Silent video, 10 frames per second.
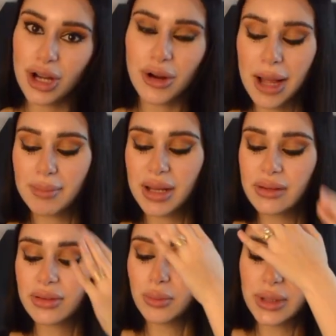cramping
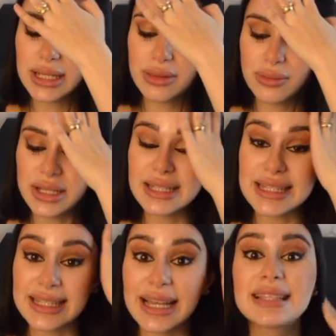from week 3 to
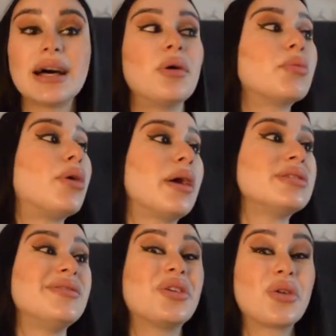6. At one point I
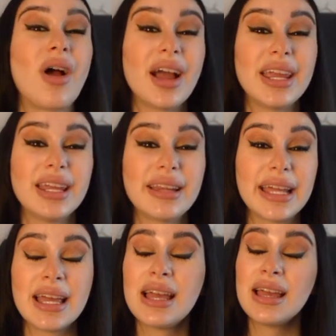was even crying,
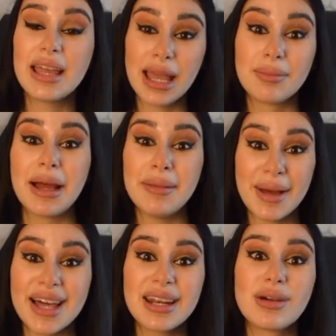like in my
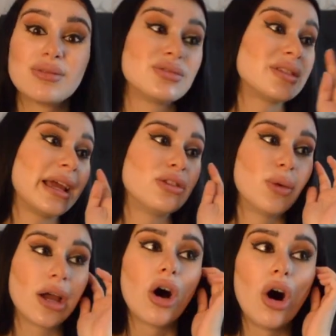bed, and I was like, do
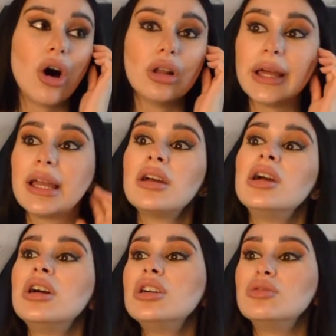I call, like,
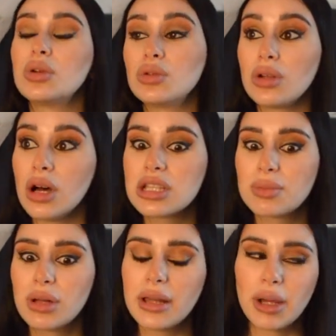do I go to the
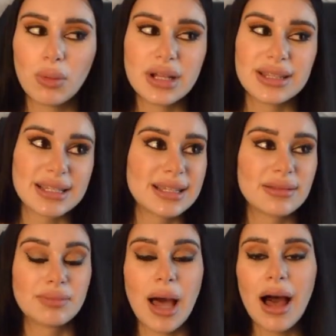hospital? Like, what if this is,
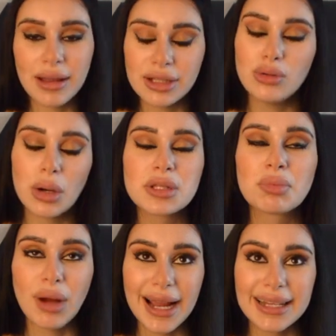I knew I was
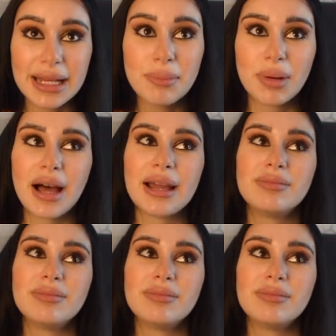pregnant, but